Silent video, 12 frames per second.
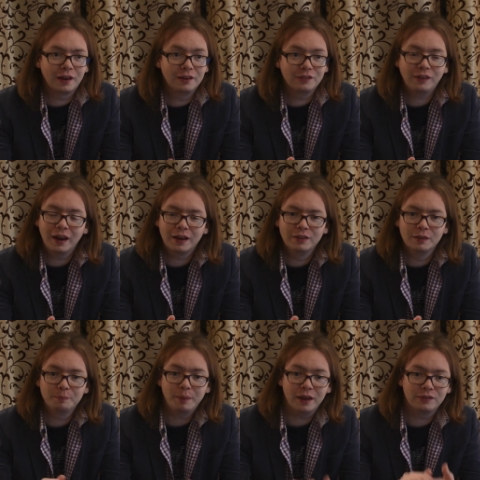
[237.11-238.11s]
and it's taken the
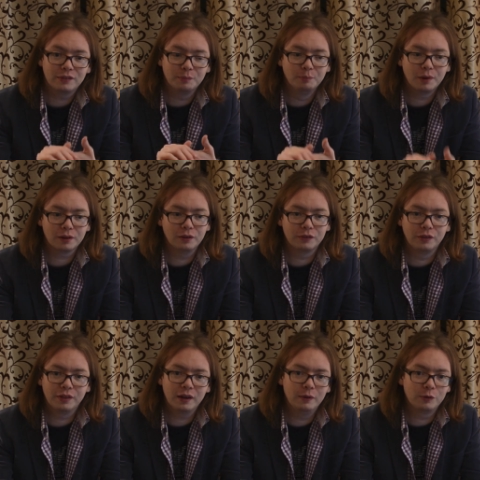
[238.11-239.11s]
best models
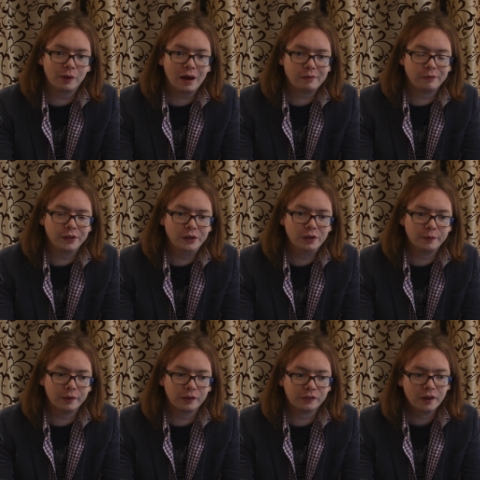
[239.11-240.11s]
and theories we have of the
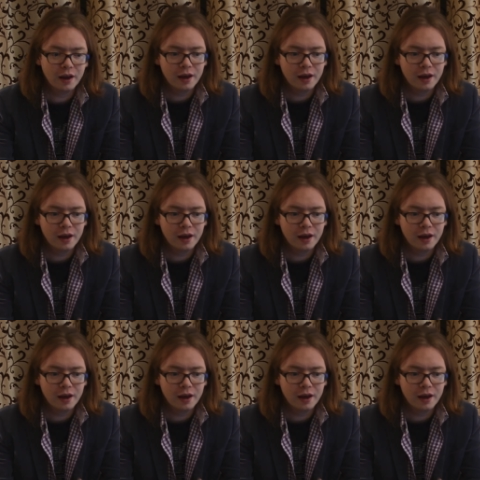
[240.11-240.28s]
universe